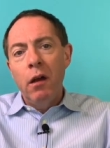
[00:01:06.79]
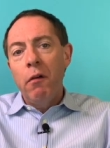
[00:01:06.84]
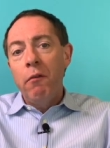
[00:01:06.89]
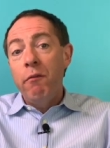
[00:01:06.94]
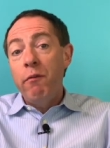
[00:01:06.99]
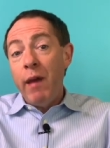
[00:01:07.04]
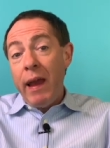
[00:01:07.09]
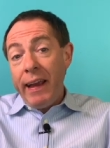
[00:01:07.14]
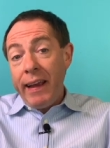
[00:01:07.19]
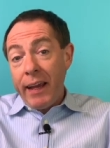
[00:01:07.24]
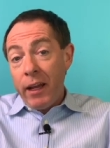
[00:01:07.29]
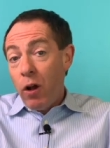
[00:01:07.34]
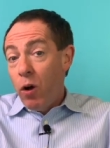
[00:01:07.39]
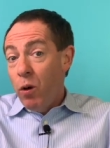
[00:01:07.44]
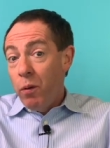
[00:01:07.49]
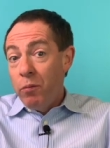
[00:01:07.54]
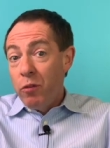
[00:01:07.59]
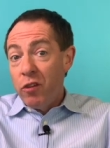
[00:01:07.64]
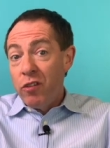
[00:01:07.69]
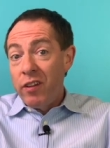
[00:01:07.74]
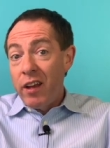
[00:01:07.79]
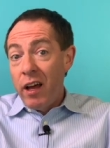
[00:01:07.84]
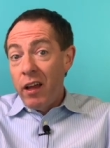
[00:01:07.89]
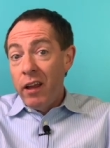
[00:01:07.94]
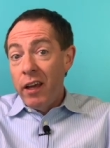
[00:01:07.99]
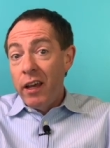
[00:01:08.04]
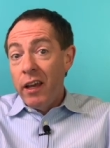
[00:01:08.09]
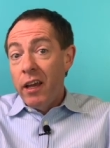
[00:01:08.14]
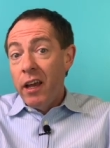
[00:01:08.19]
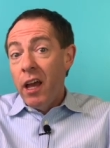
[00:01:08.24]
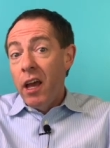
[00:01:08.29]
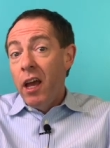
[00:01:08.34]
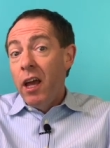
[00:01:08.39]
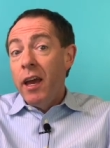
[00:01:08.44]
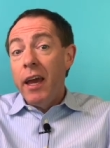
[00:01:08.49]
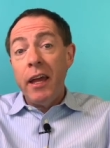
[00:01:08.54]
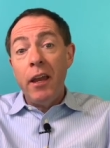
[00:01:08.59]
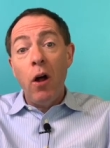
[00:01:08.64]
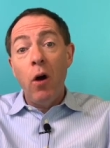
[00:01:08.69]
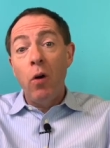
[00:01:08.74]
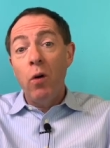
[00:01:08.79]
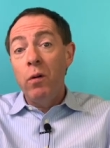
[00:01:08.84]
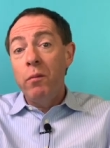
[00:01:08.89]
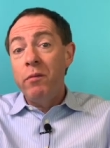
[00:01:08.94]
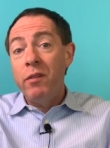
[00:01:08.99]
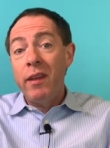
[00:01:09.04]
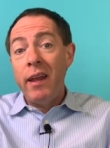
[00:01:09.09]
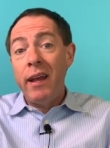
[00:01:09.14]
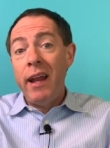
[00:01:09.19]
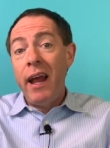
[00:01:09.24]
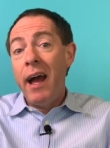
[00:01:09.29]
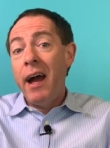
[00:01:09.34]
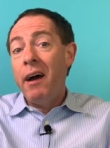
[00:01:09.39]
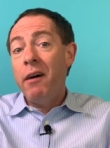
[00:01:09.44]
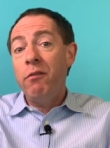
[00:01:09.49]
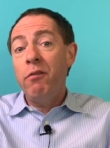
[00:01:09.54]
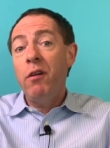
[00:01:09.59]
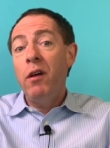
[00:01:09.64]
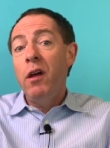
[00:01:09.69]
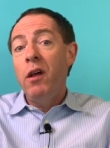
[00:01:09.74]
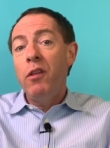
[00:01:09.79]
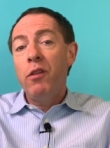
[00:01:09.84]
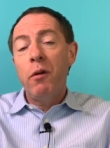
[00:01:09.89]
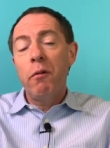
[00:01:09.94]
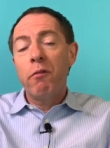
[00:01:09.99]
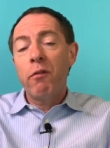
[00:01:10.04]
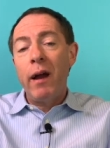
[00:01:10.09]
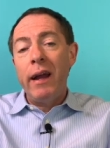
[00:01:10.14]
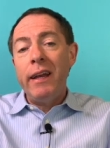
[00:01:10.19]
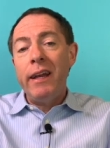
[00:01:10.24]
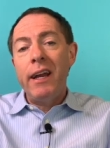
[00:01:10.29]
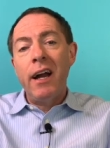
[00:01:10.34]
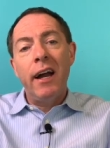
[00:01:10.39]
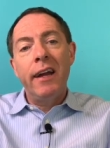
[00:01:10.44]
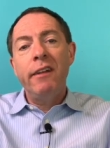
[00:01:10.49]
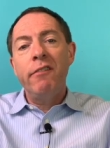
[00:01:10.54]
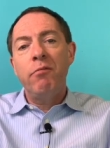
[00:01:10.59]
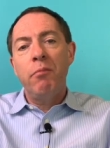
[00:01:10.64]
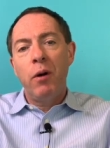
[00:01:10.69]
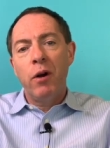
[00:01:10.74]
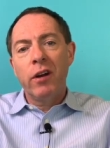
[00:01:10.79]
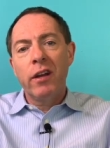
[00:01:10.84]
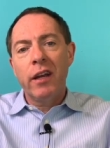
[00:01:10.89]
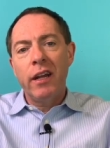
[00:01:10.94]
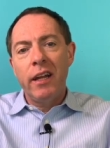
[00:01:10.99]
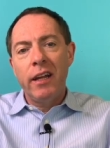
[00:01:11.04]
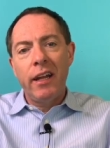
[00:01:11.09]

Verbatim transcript: vacant homes are selling and homes that have the right kind of marketing,